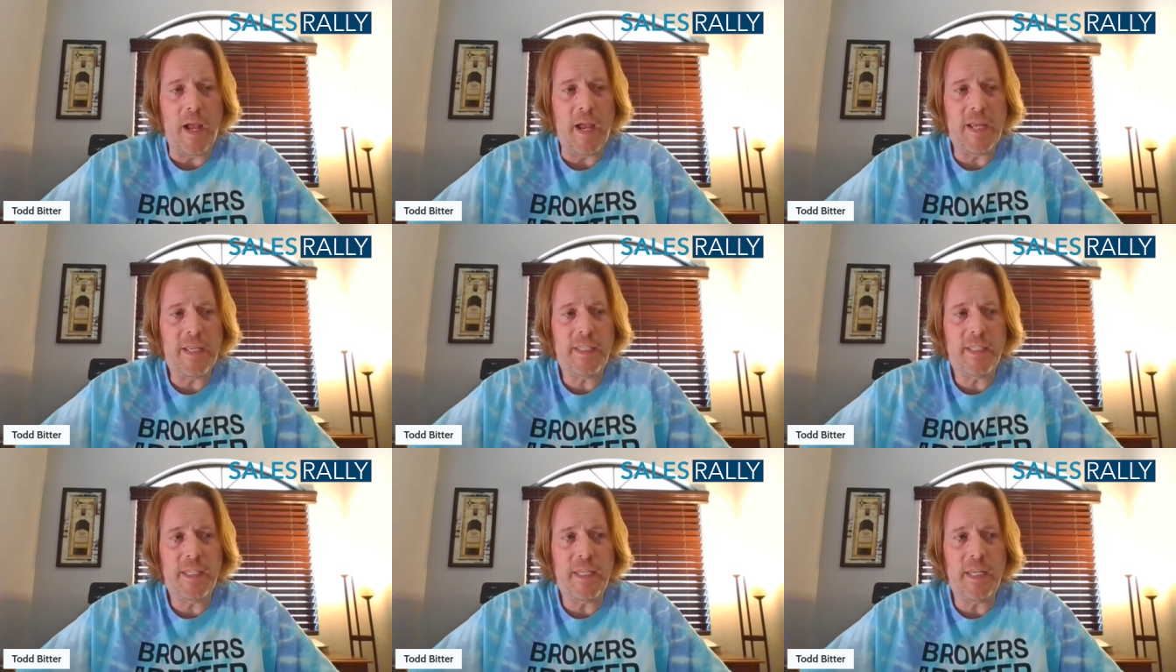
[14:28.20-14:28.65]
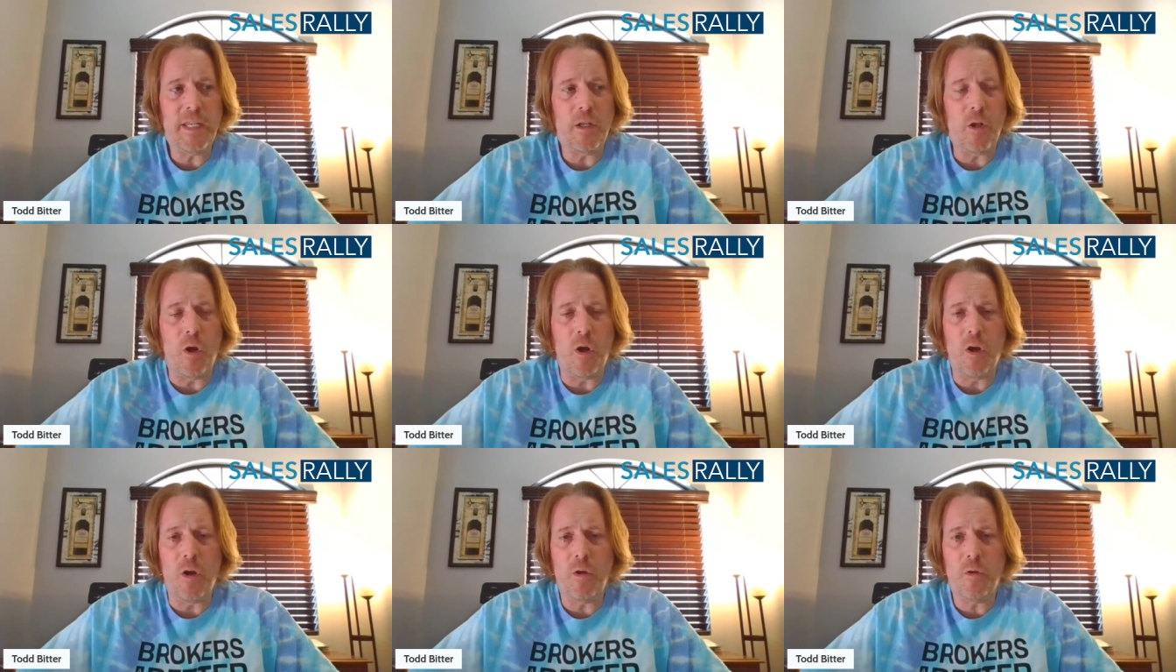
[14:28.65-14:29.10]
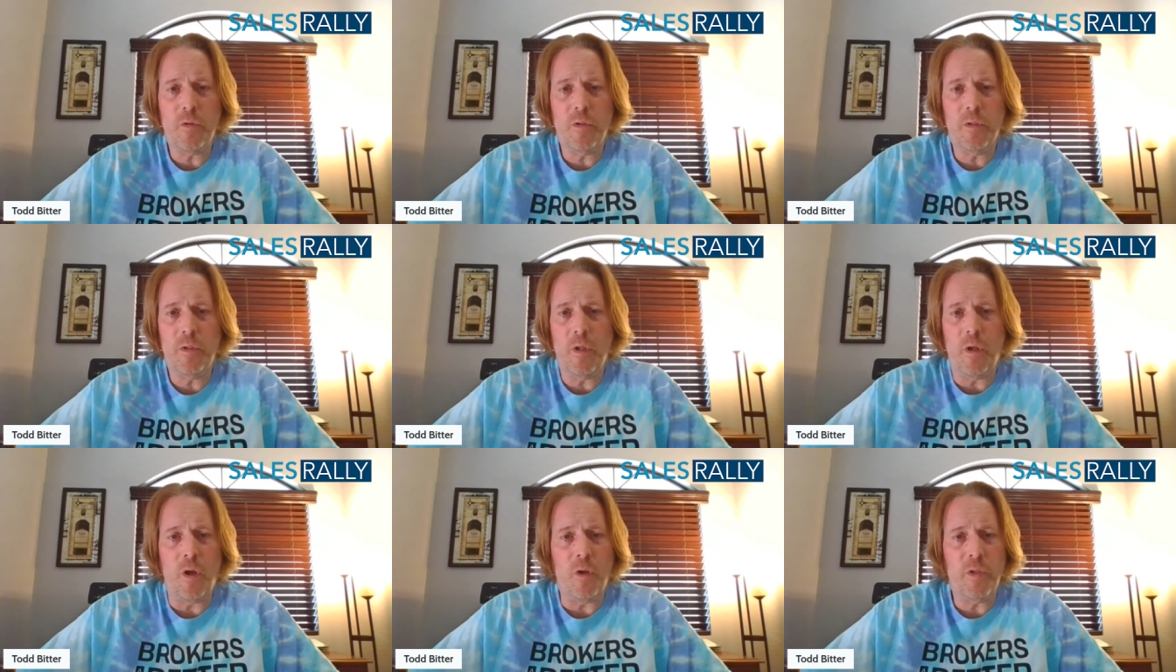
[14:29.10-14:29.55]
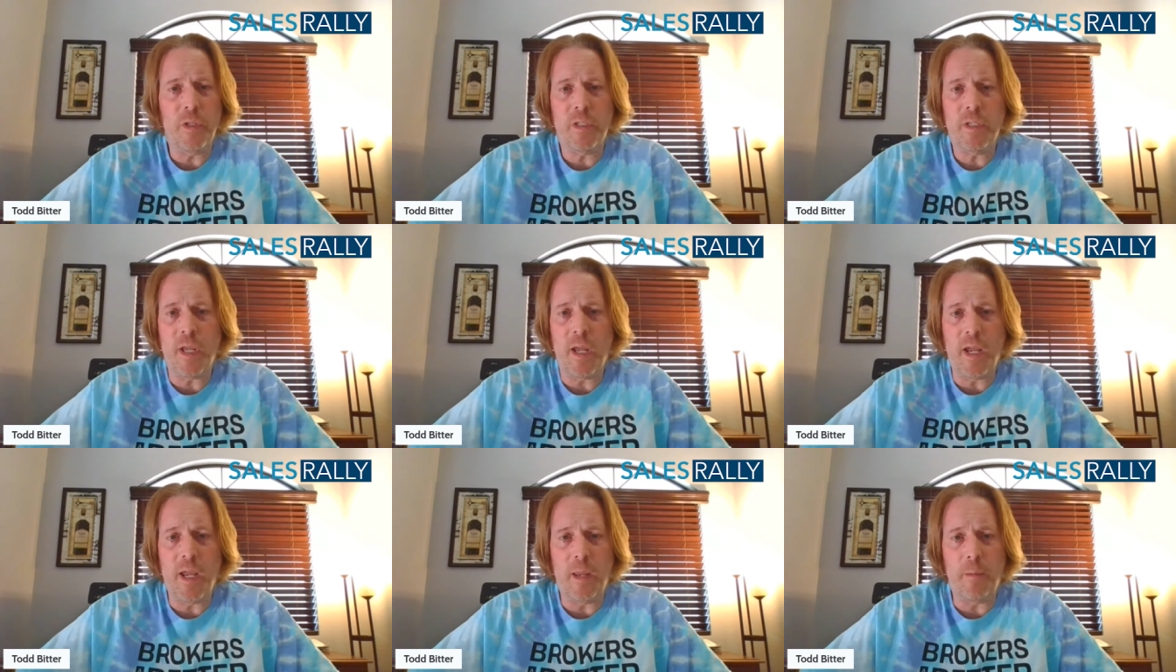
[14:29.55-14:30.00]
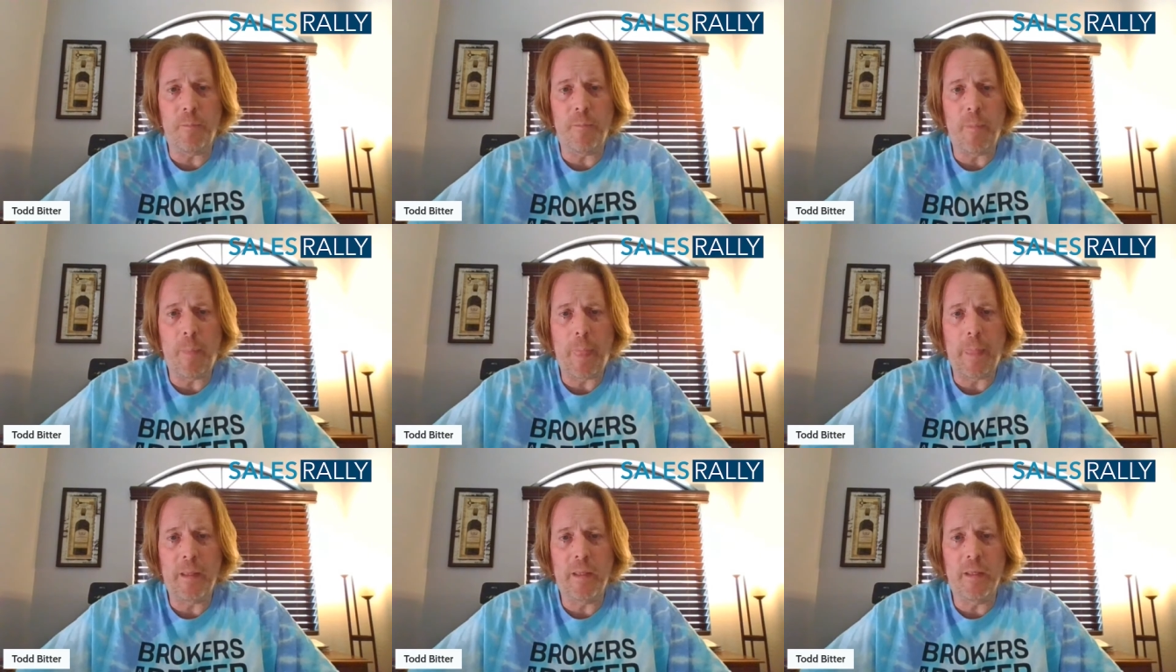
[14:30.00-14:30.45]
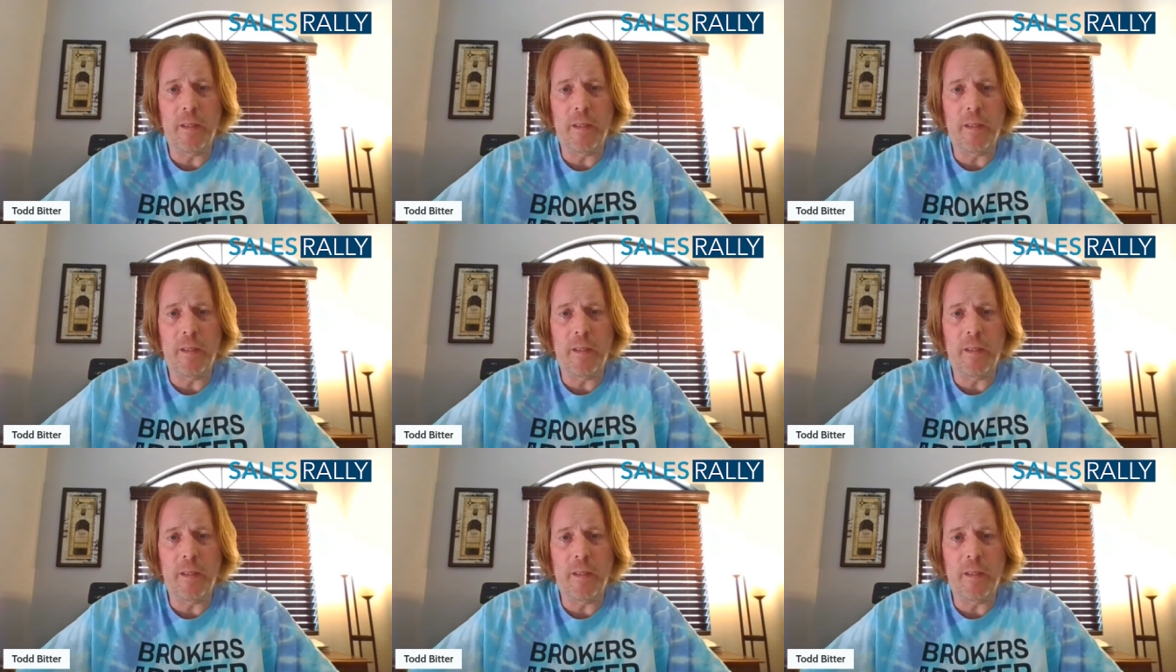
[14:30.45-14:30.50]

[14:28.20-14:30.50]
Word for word: I see it all all the time.